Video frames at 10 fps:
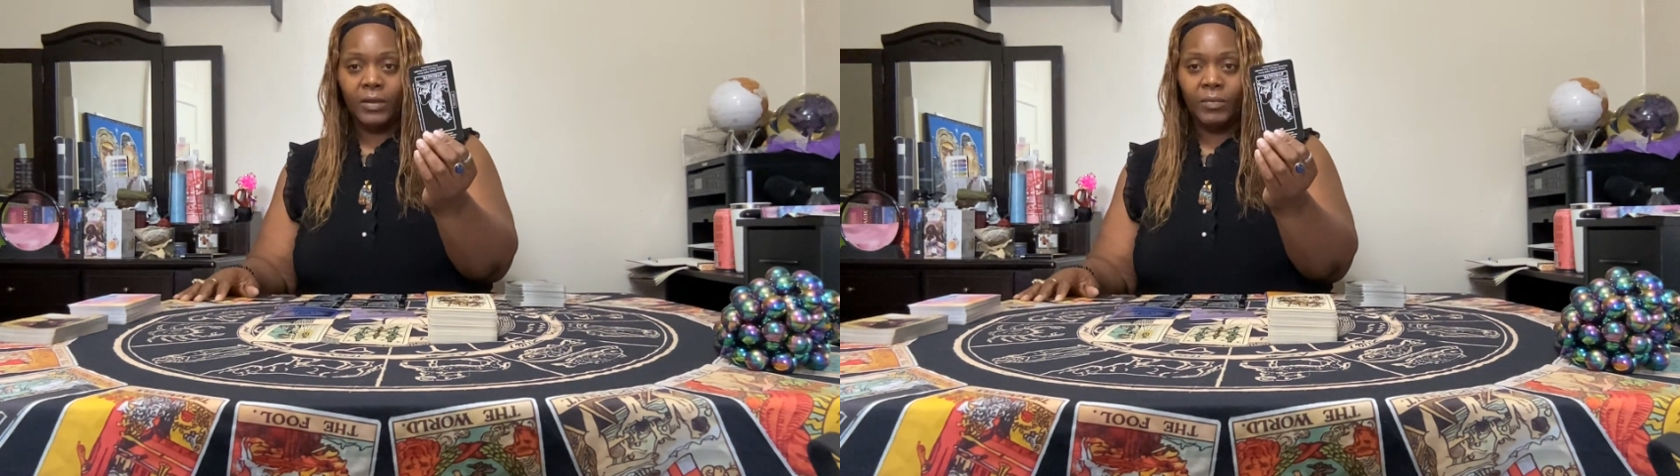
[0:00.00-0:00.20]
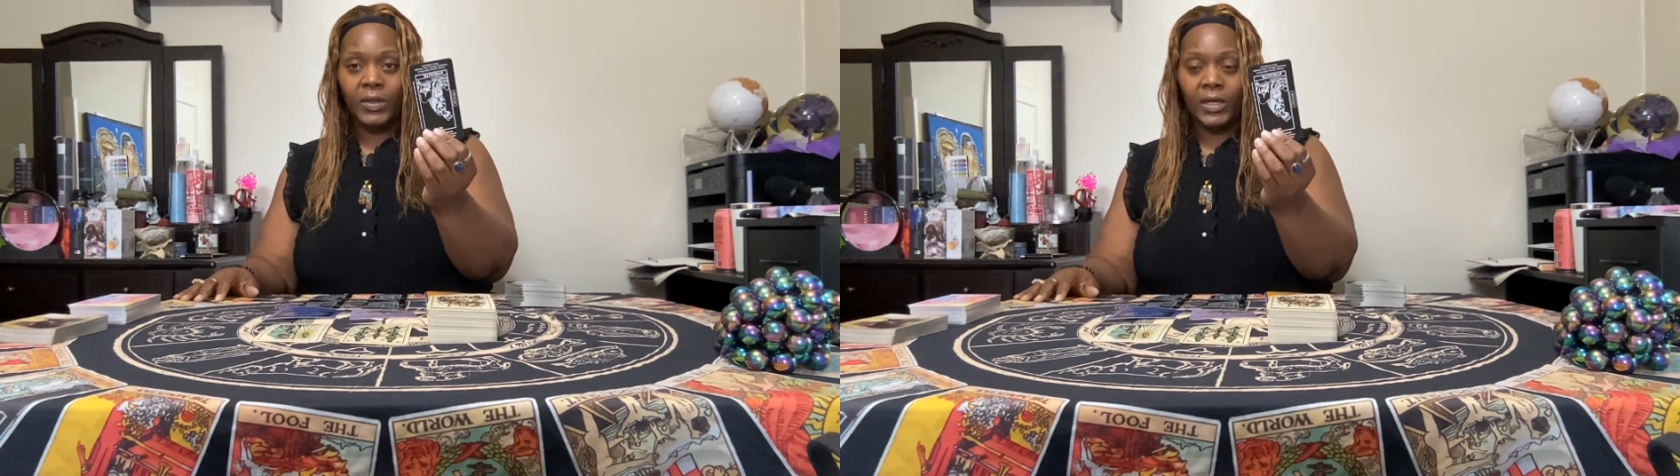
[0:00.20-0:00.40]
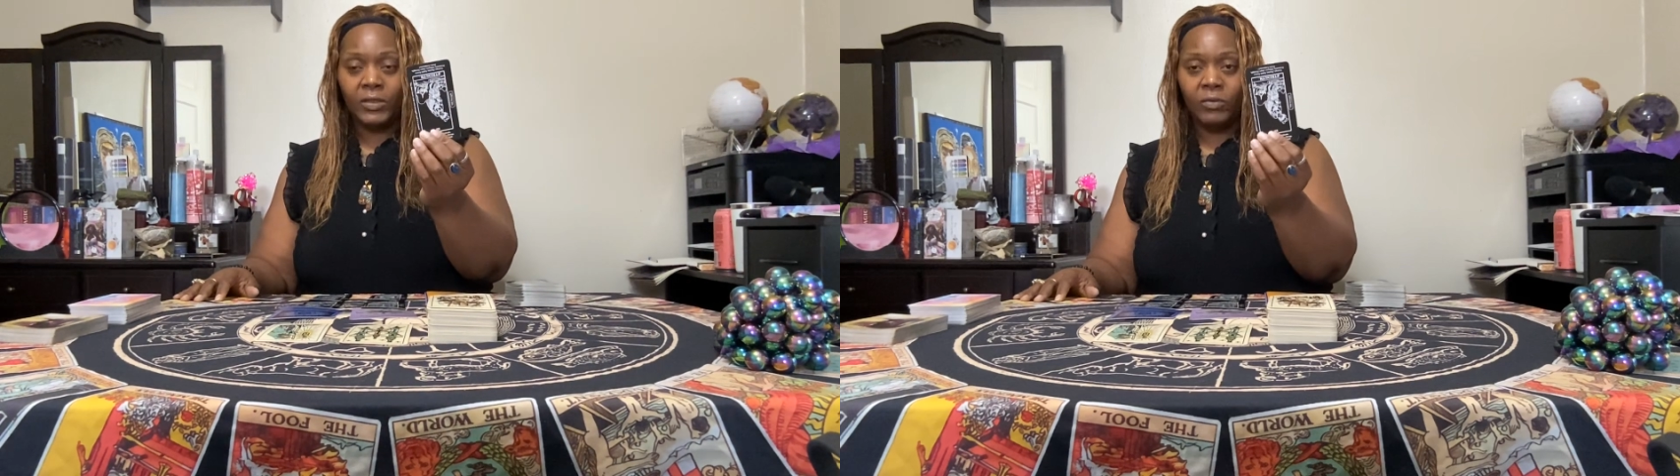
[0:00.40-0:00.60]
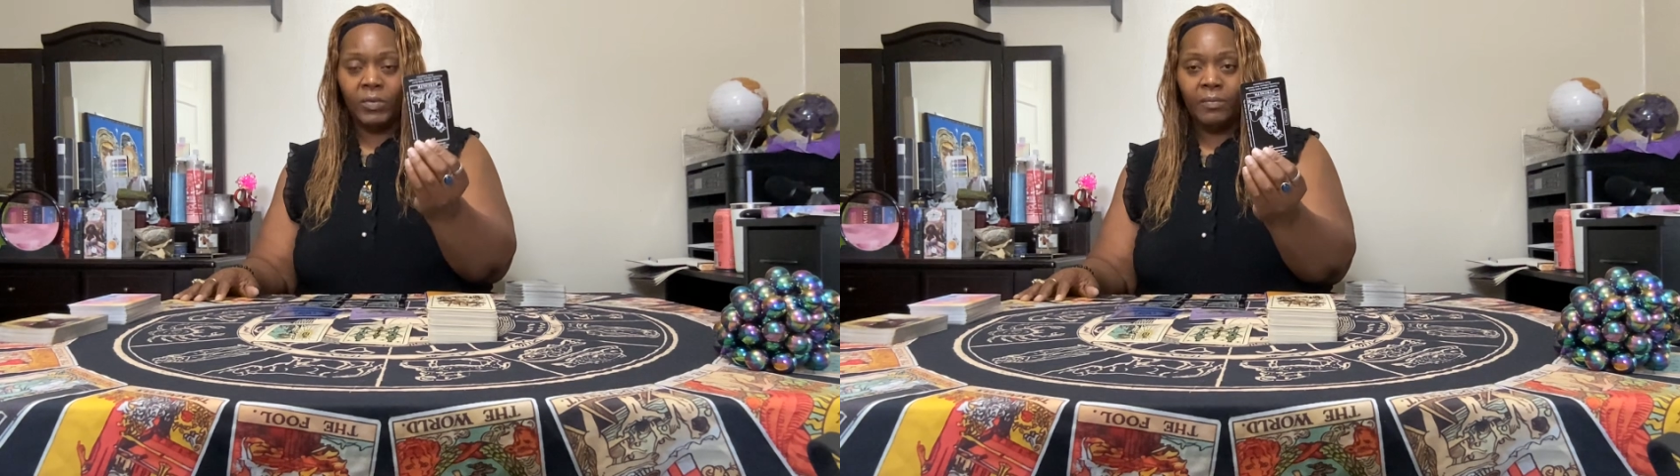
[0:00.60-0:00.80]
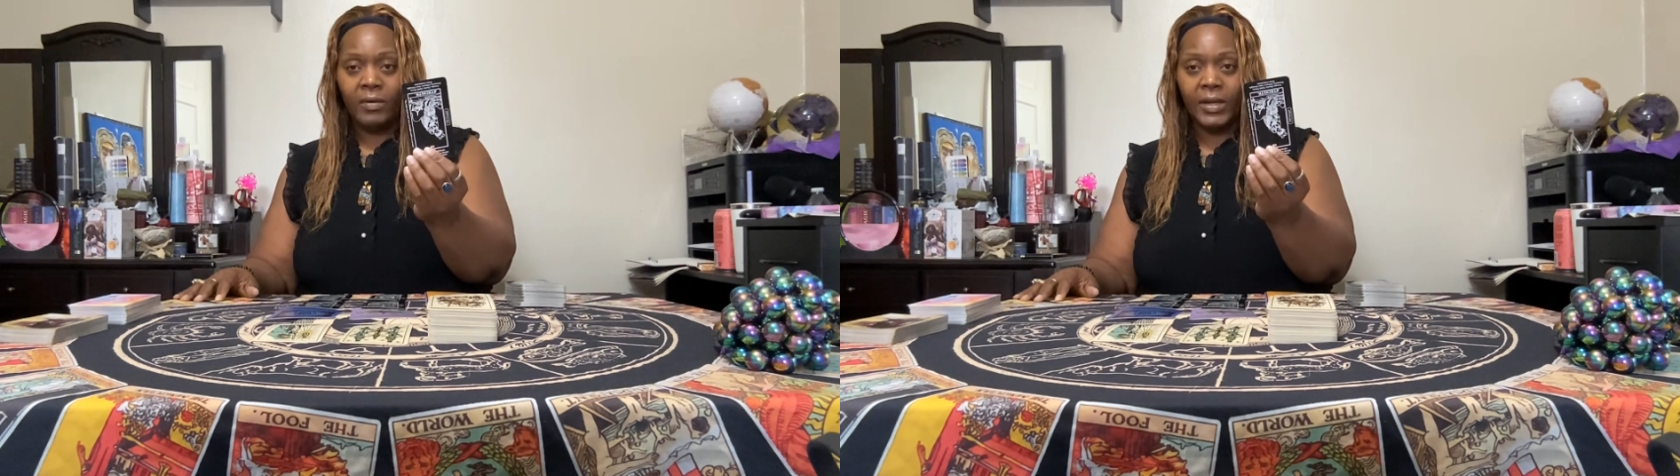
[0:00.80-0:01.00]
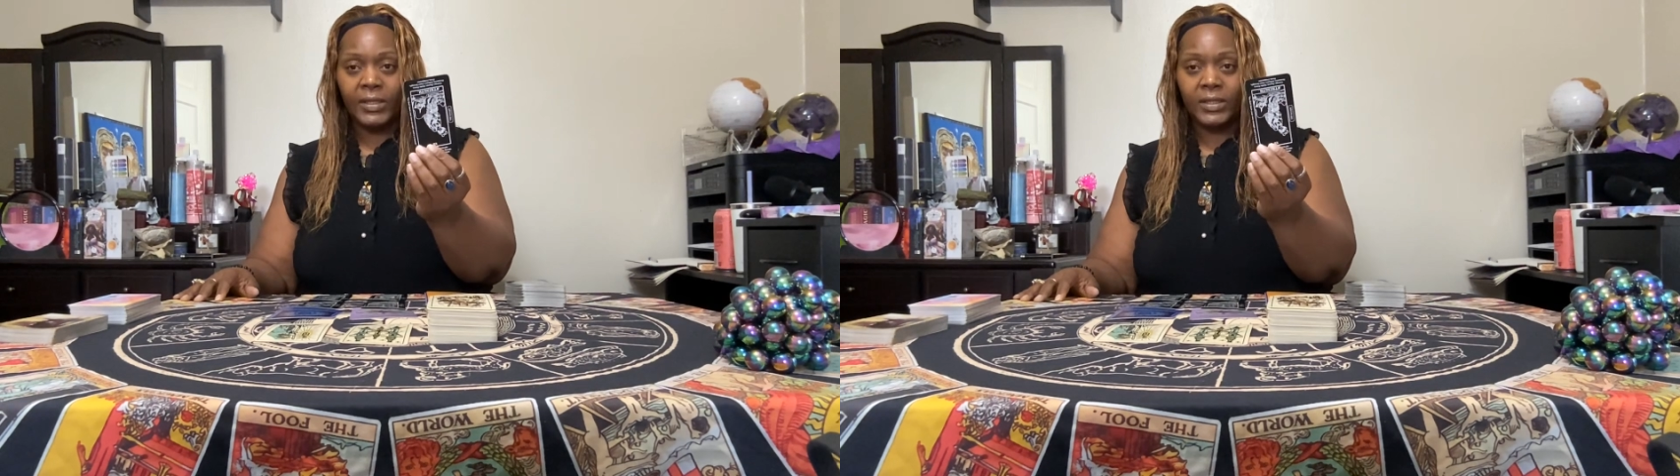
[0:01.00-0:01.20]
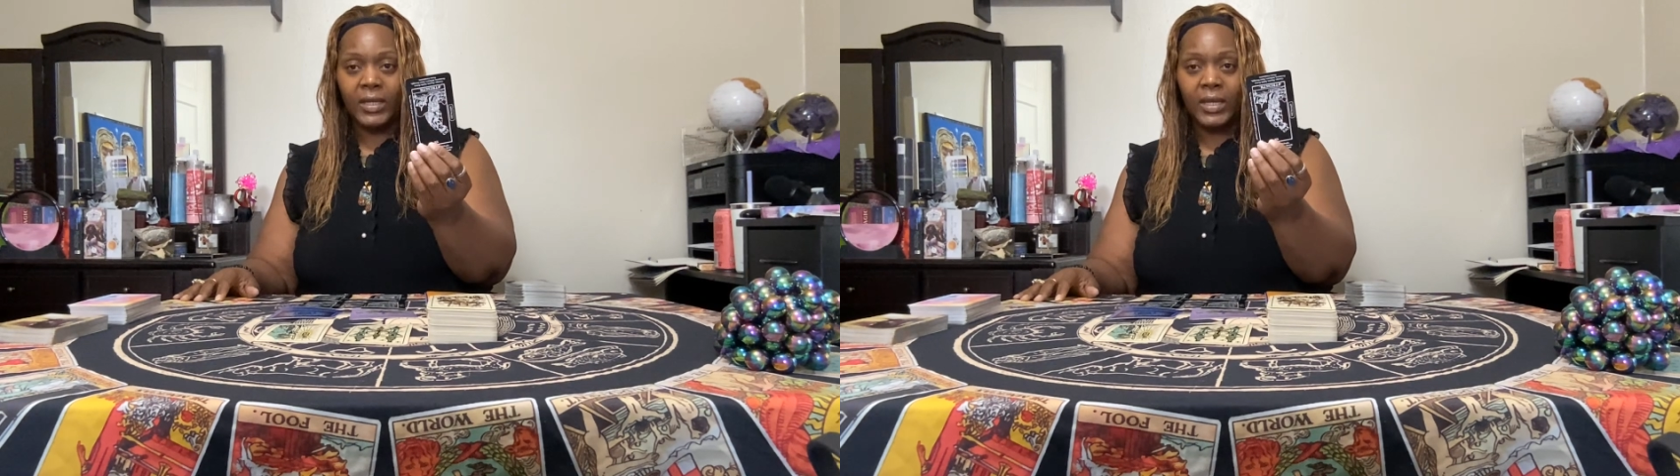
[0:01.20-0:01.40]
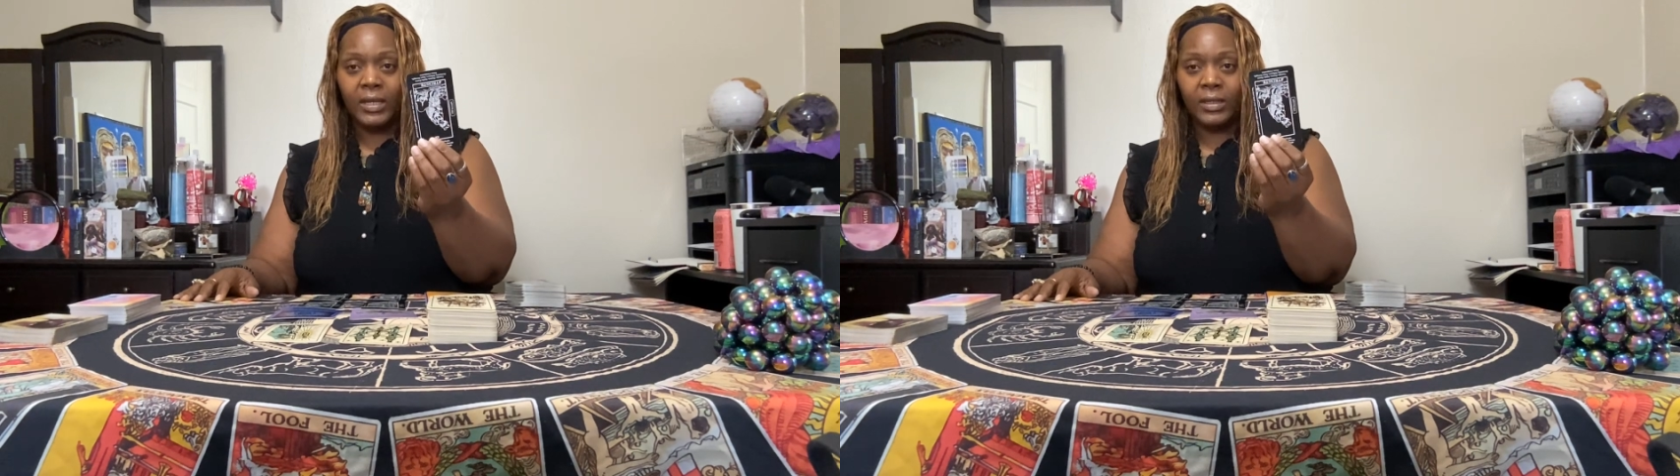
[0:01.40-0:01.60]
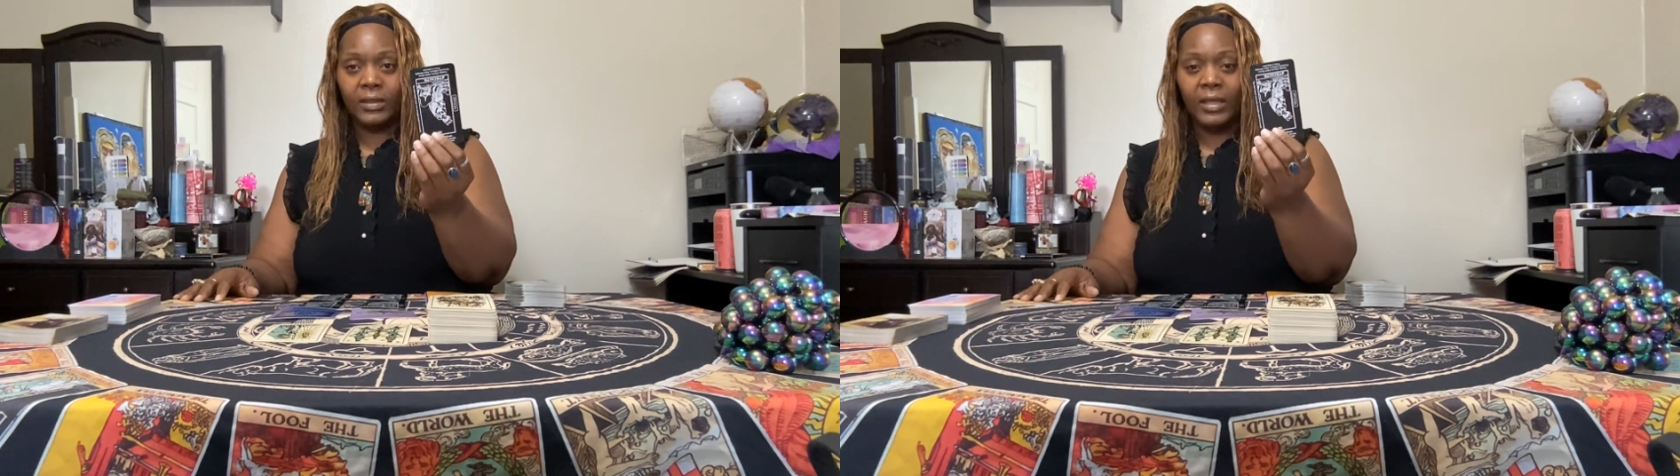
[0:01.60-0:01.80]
Because remember, I said